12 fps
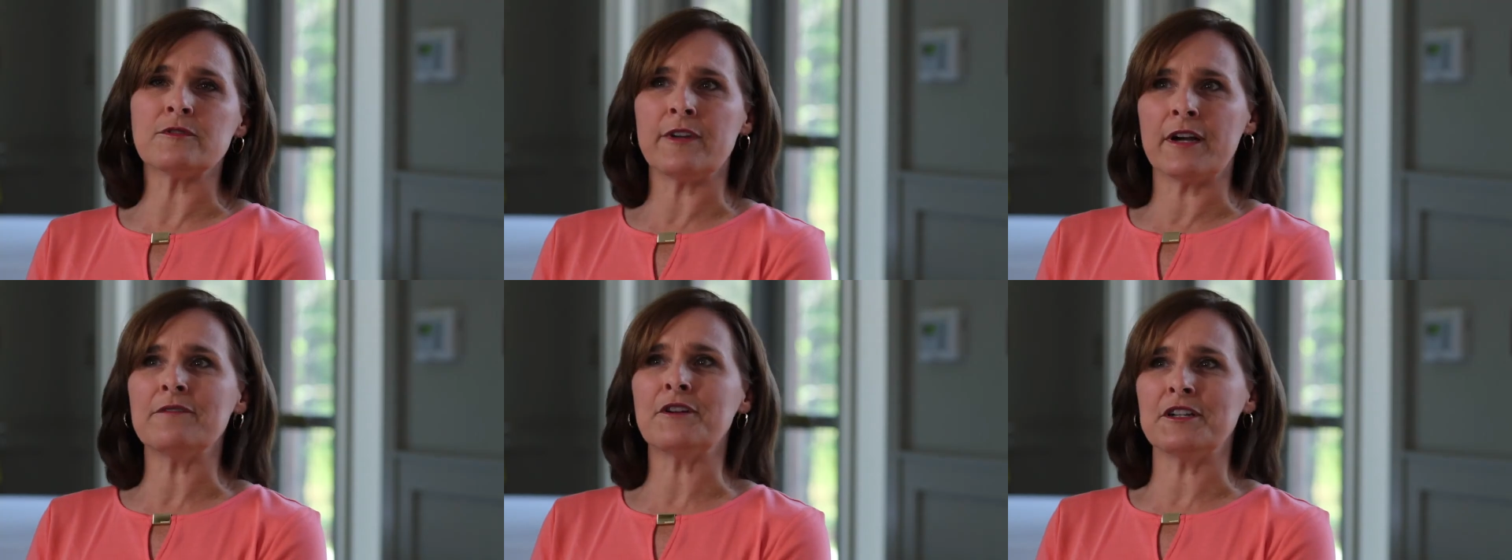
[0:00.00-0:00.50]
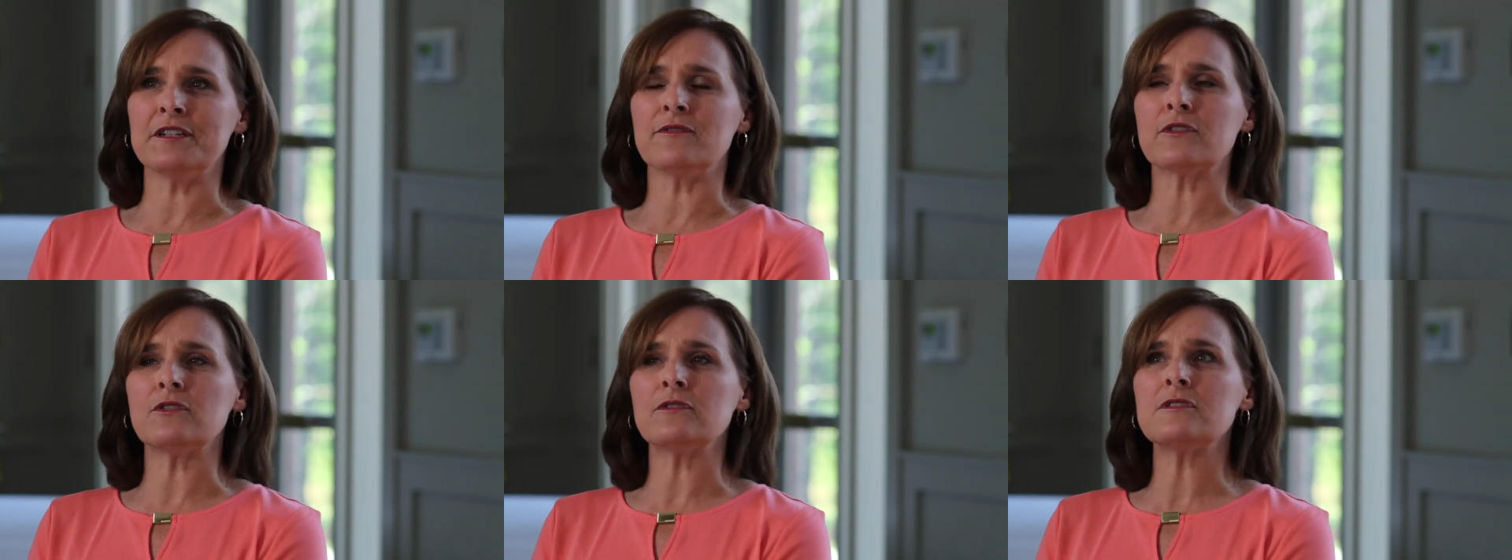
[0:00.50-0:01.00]
It was very, very
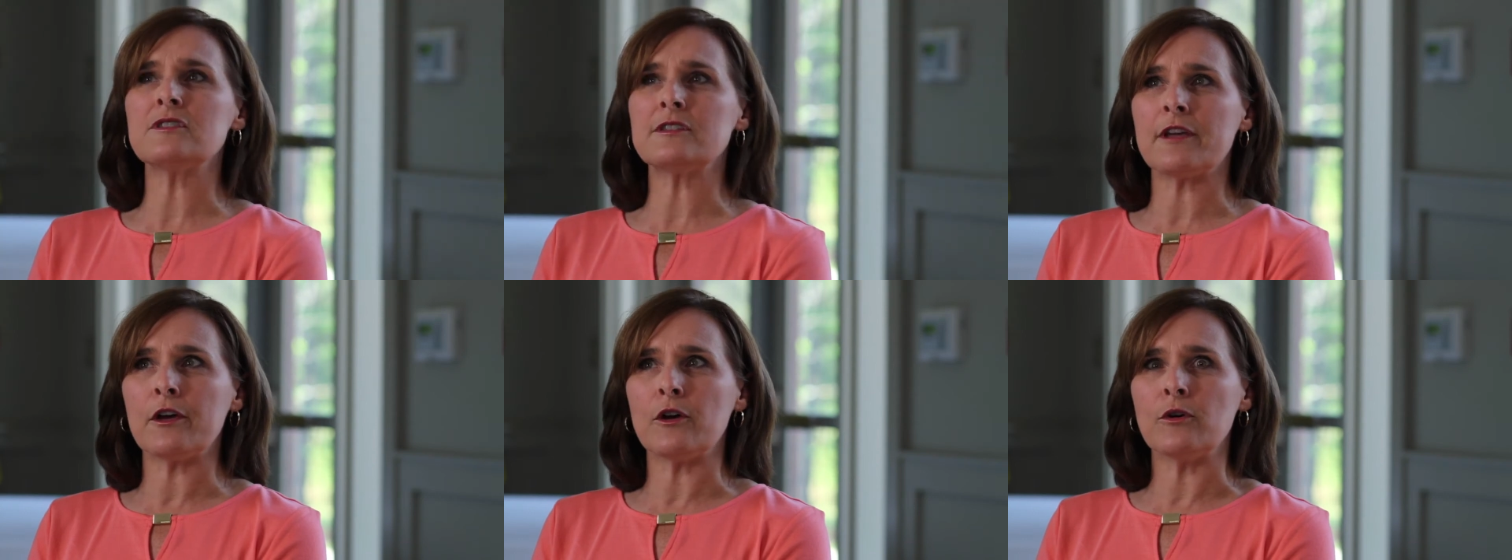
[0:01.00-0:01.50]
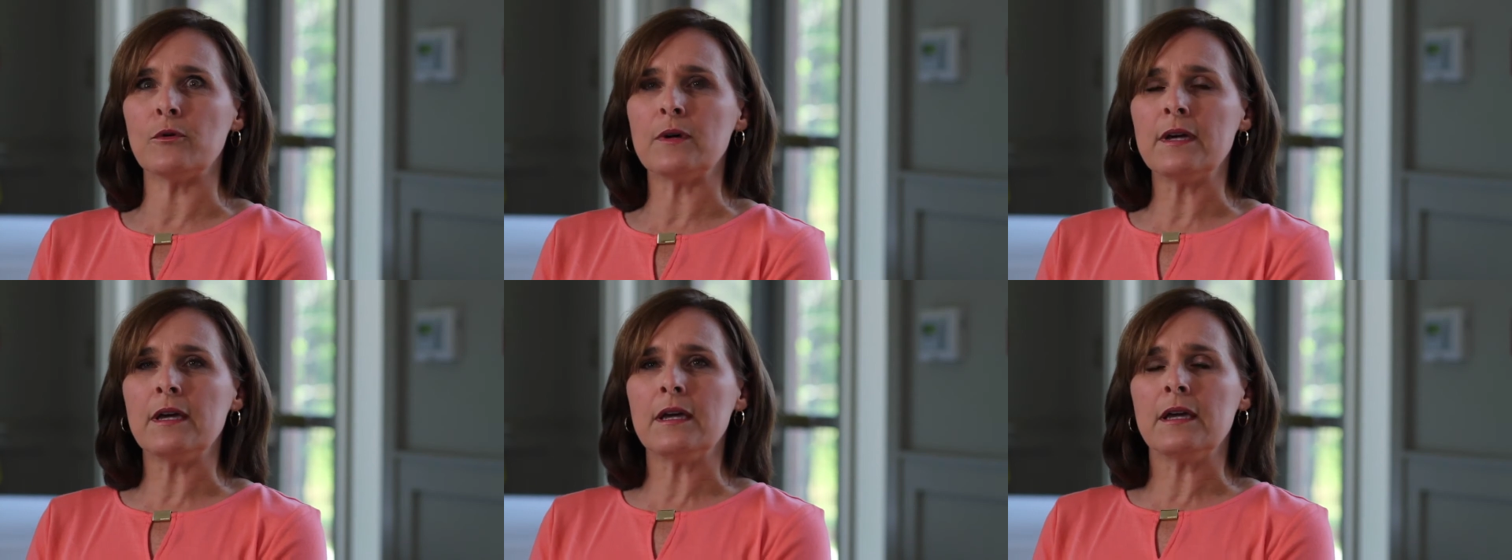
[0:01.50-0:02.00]
difficult. So